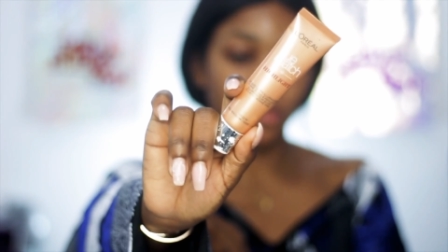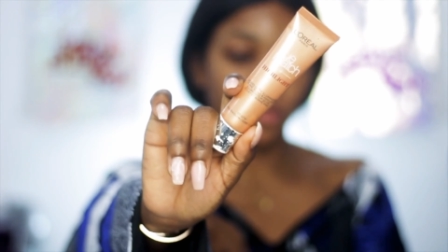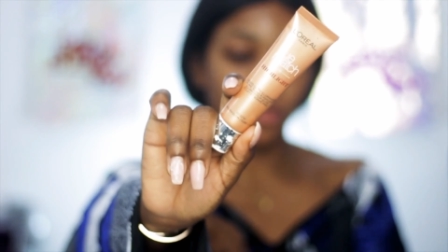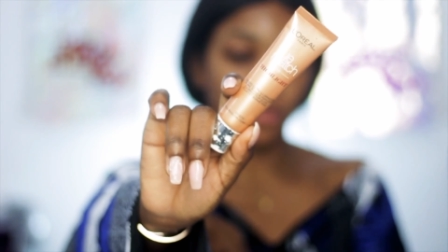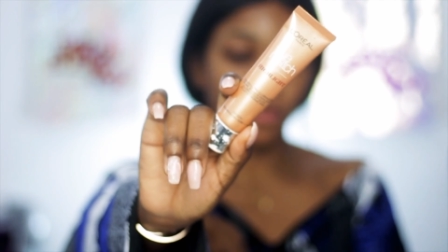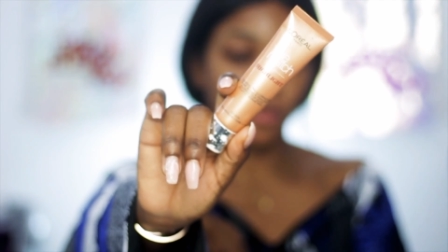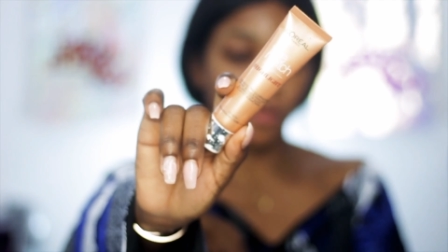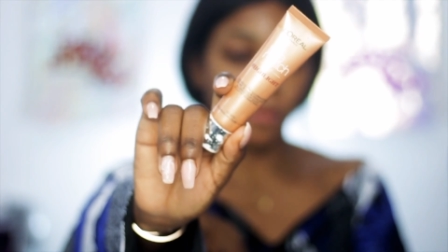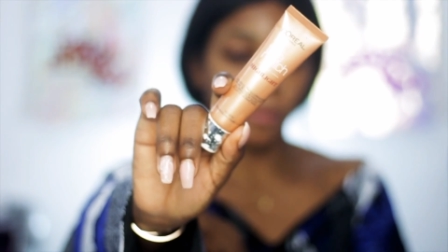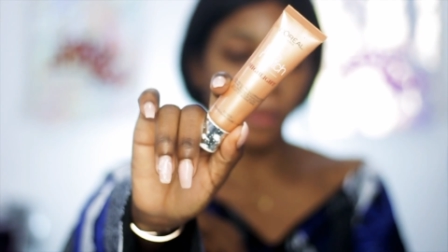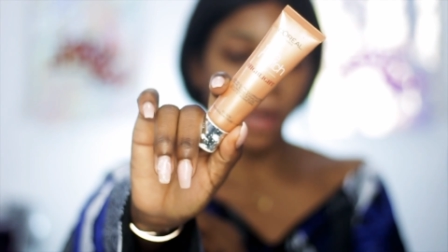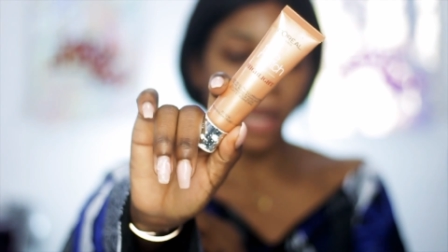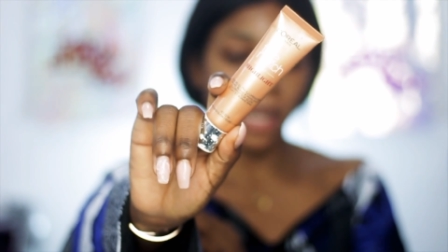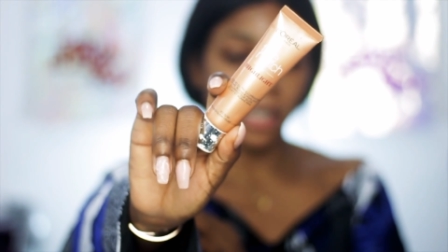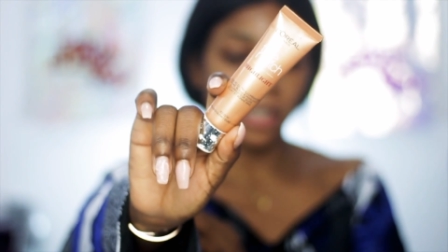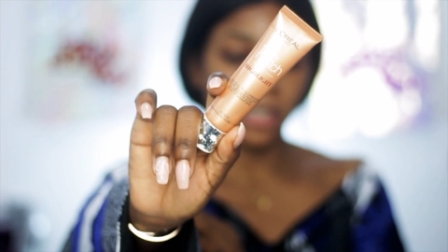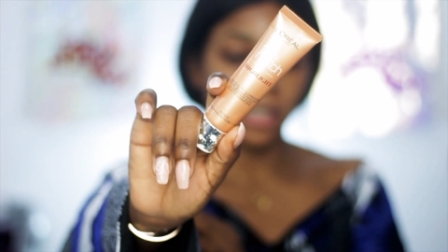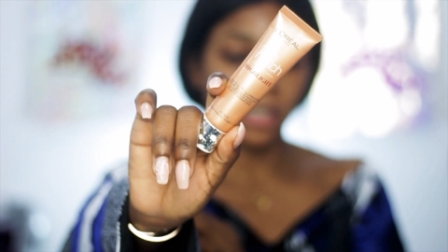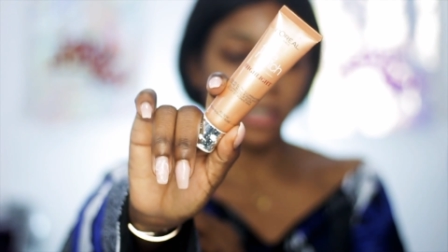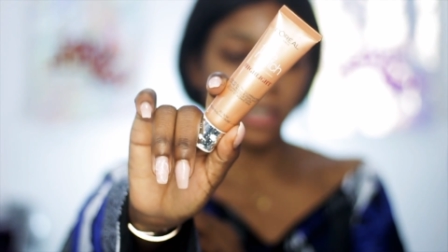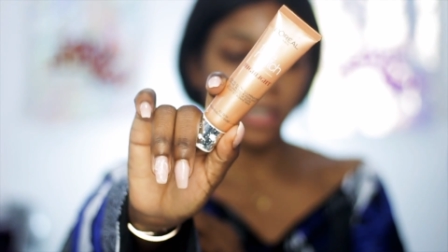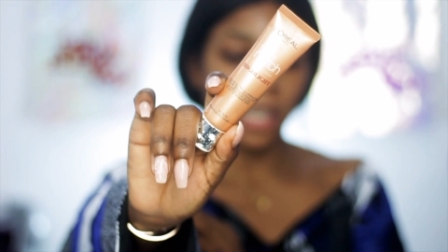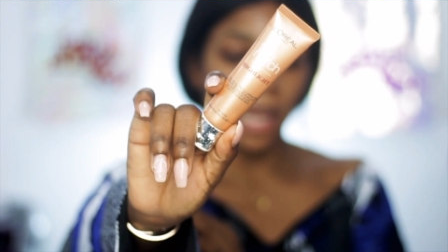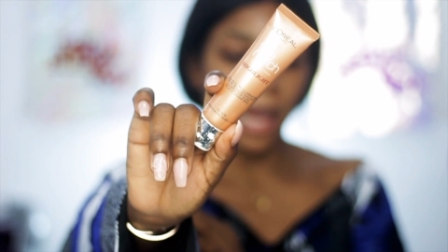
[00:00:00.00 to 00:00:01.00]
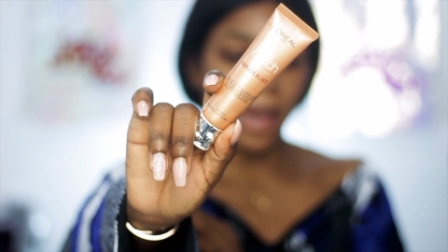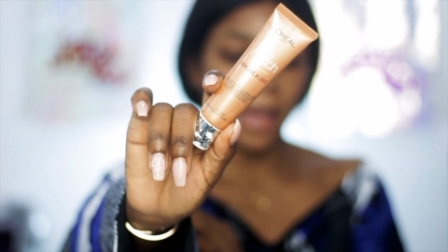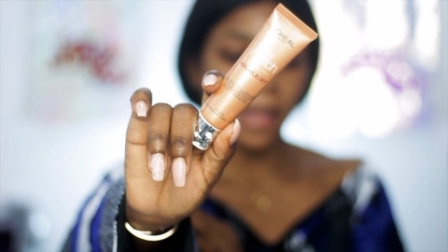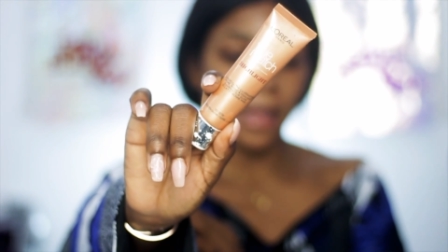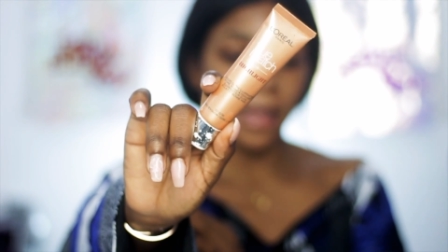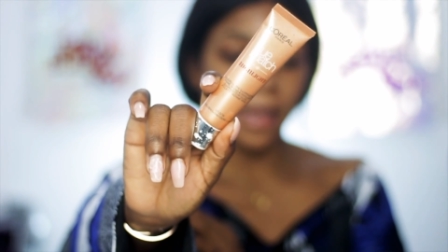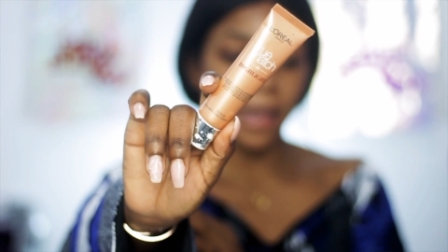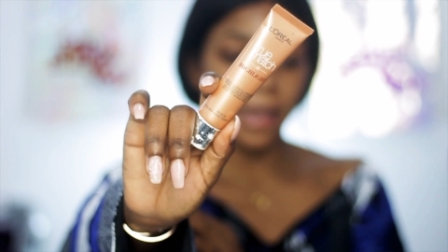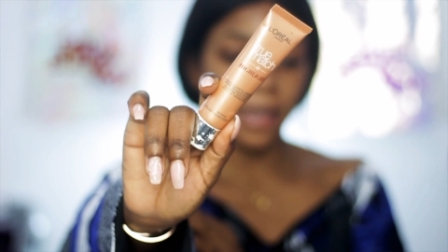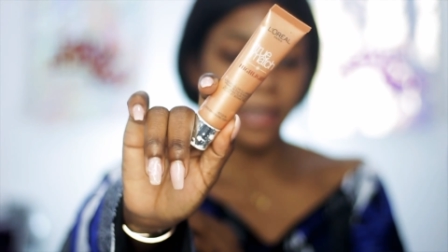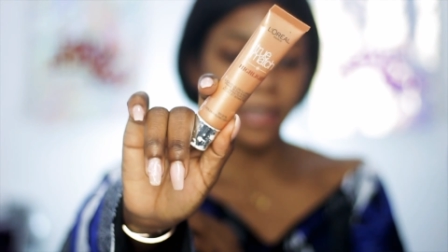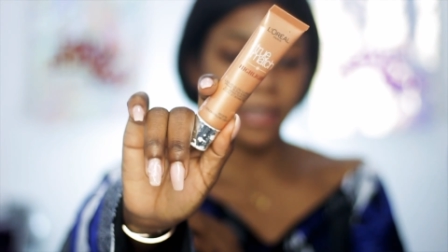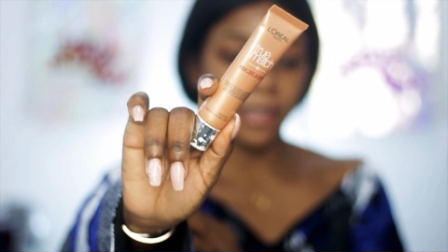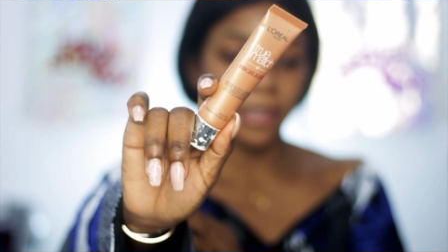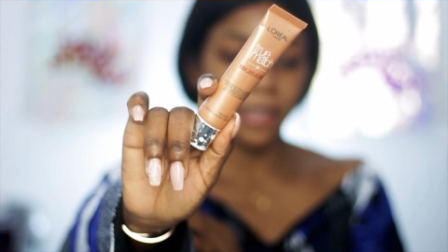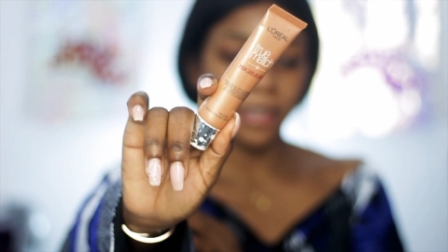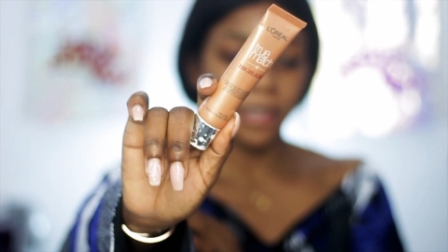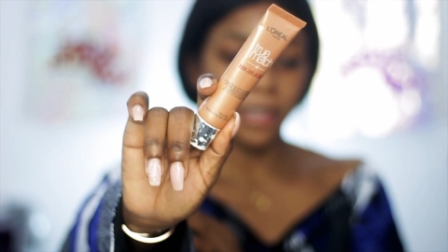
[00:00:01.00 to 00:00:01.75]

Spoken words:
True Matte highlight.